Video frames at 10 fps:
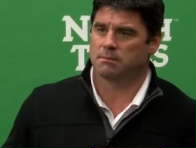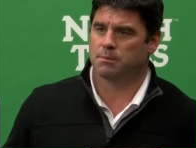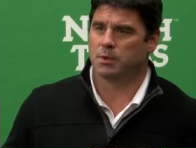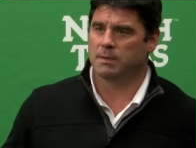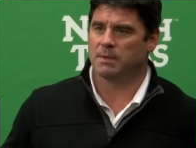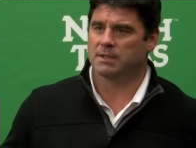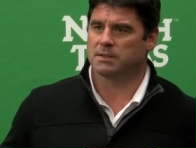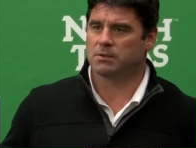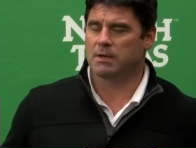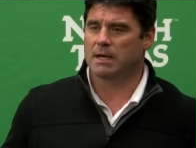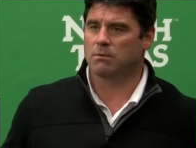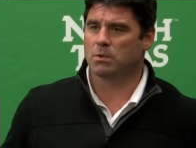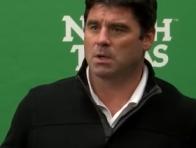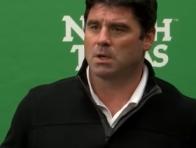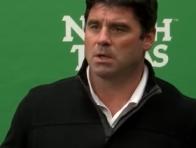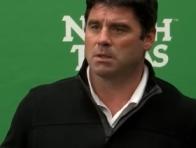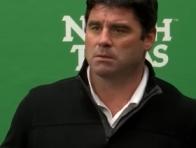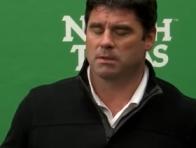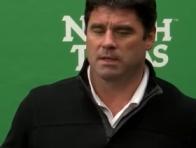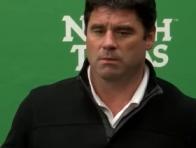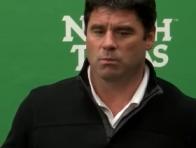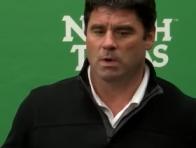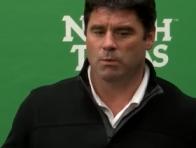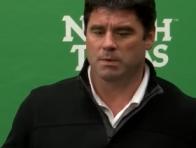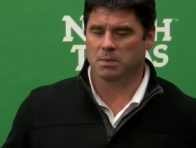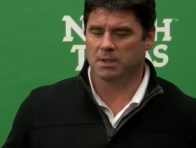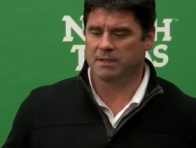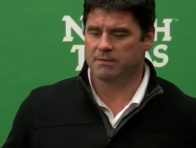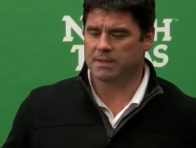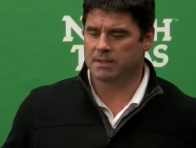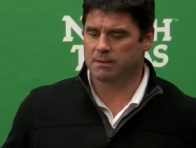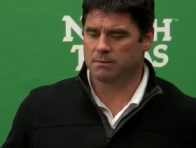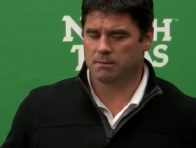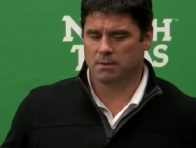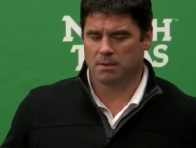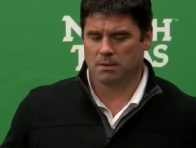pretty much the track we're on and what we believe in. And,